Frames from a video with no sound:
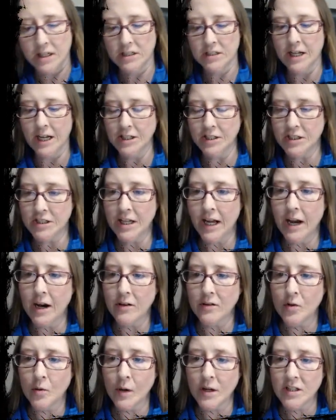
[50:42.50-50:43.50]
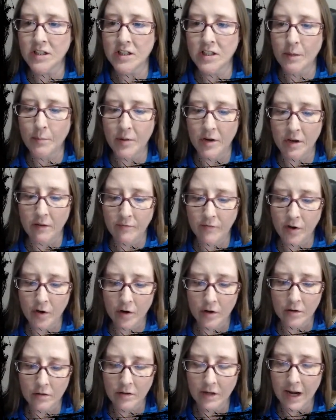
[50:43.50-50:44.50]
I just got a quick snippet of
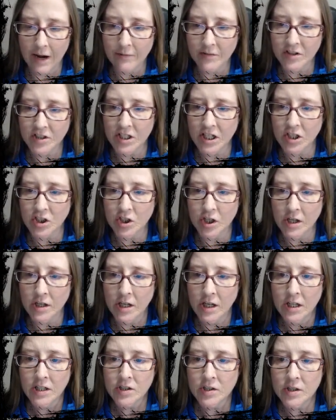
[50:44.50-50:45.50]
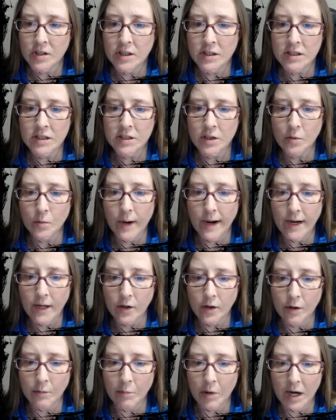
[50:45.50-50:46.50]
your conversation. So this is a
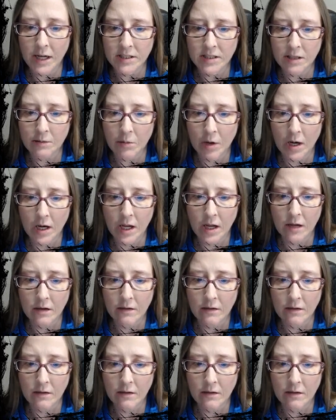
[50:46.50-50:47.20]
regular embossing buddy.